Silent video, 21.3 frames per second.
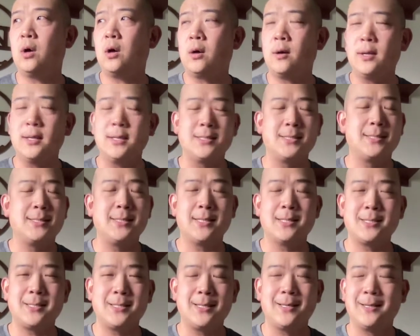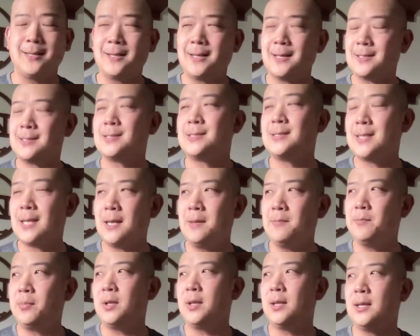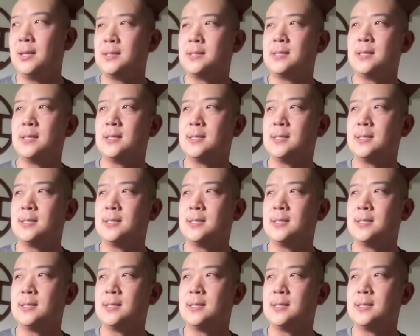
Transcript: are existing in that same place